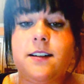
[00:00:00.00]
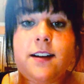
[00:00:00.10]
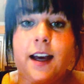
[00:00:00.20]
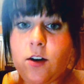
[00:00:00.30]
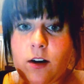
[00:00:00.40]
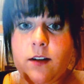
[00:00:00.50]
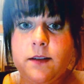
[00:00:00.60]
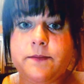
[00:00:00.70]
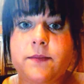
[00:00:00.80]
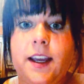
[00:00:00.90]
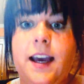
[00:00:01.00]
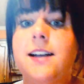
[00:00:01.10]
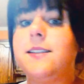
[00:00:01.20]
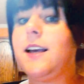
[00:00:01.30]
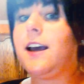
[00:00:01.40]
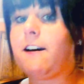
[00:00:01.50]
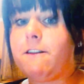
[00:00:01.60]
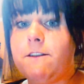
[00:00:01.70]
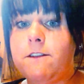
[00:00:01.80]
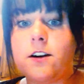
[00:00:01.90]
at all has
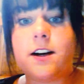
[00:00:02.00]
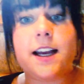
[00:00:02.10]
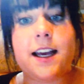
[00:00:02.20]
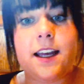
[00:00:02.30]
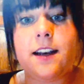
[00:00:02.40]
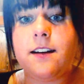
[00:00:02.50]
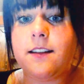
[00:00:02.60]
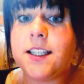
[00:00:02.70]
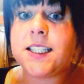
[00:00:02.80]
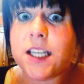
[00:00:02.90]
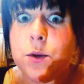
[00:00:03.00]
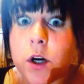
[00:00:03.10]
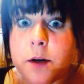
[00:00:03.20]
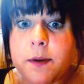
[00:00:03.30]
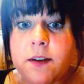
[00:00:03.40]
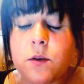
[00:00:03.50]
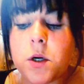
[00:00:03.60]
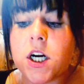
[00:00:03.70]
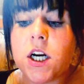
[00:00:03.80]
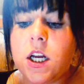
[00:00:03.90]
ever had the C word
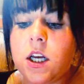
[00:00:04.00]
before,